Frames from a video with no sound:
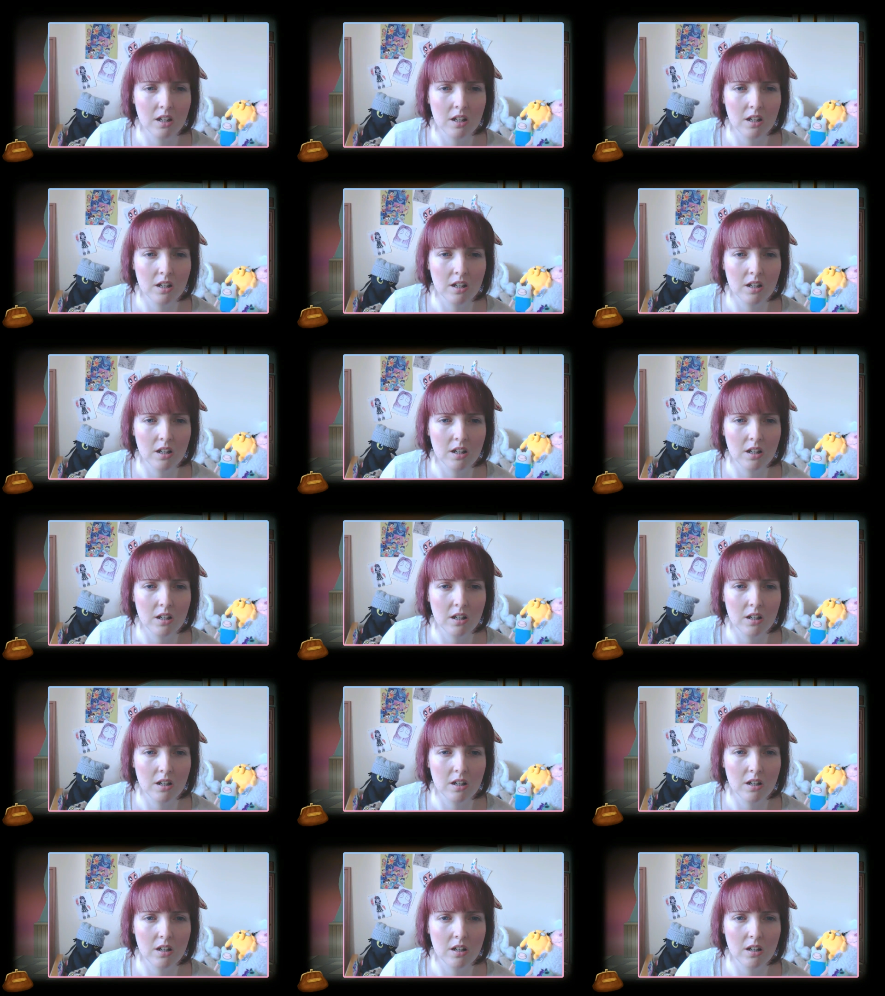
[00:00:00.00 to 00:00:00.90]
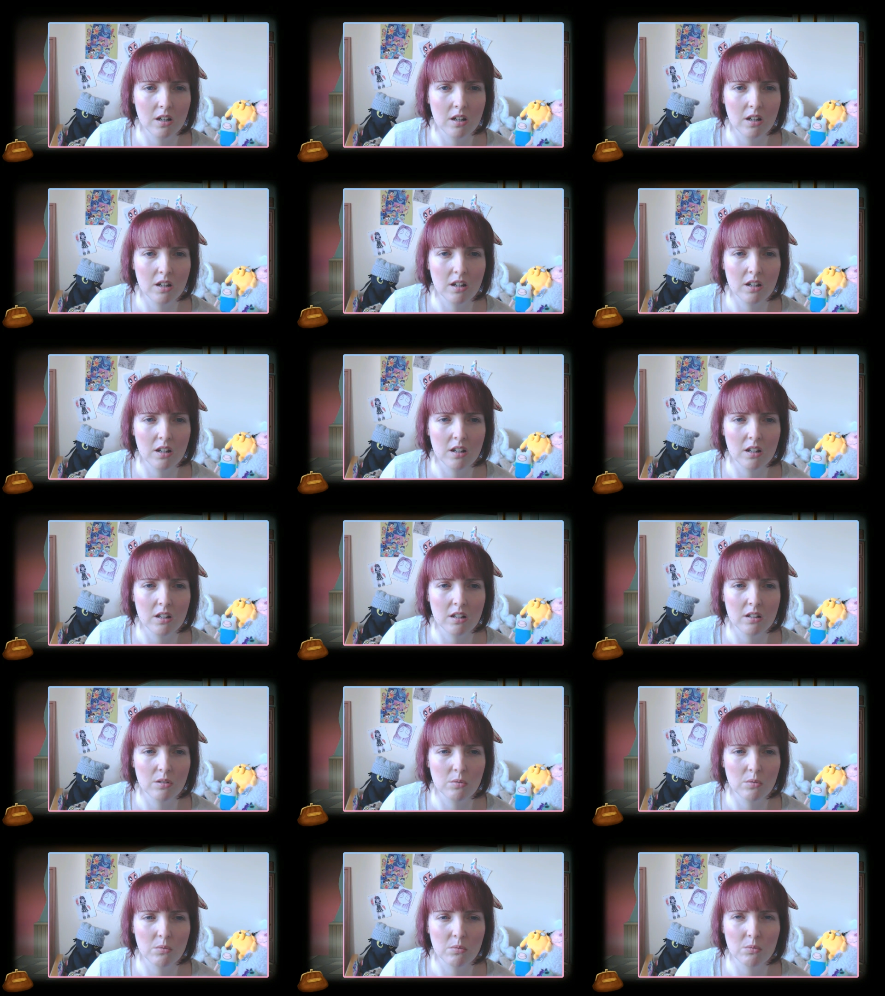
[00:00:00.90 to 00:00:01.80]

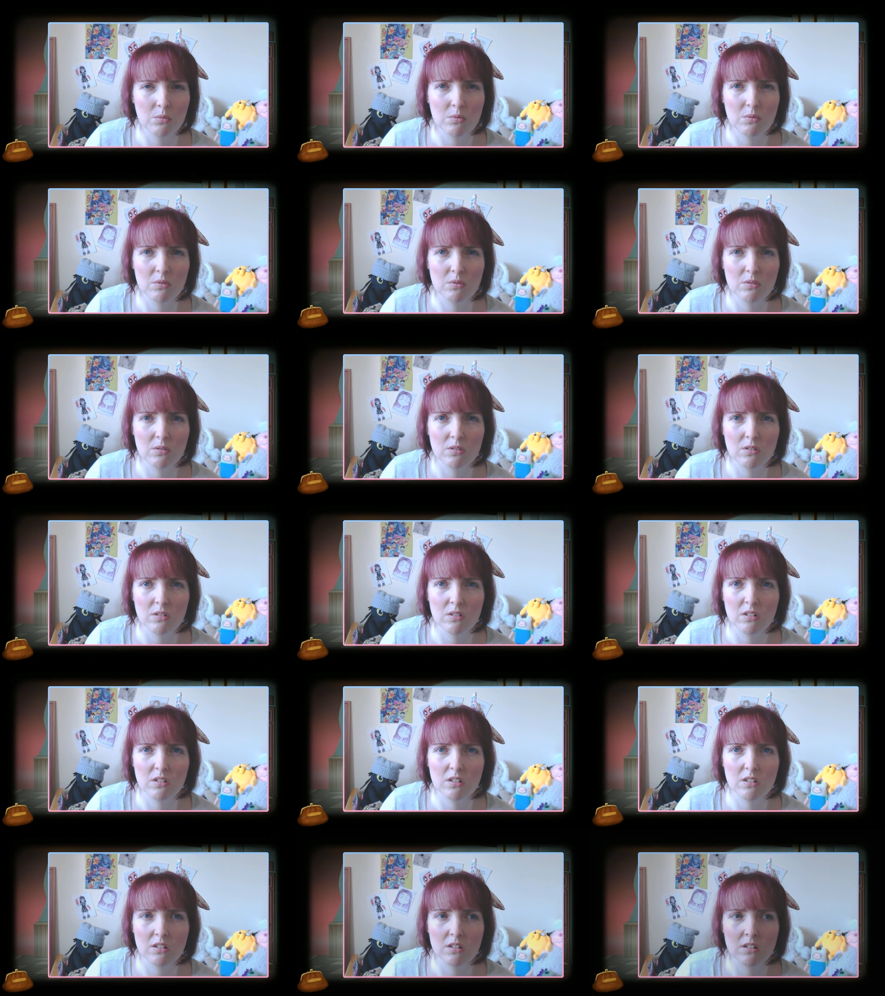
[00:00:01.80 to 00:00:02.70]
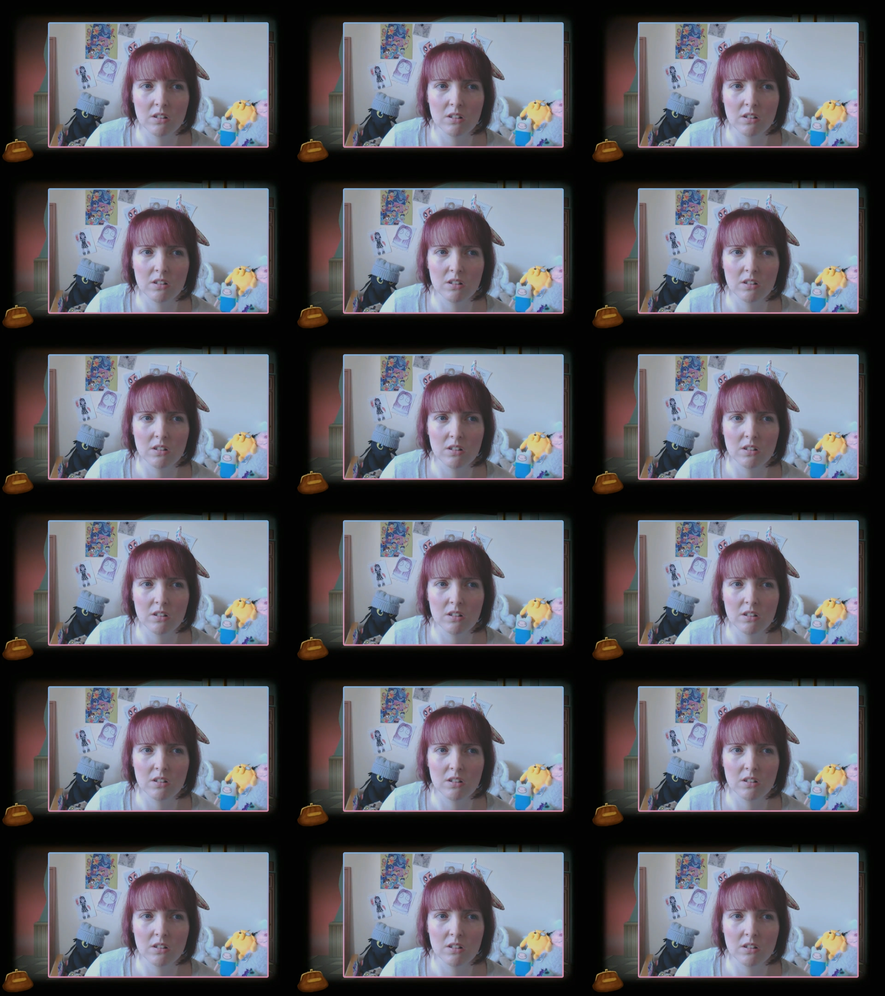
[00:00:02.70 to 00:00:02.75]
(silence)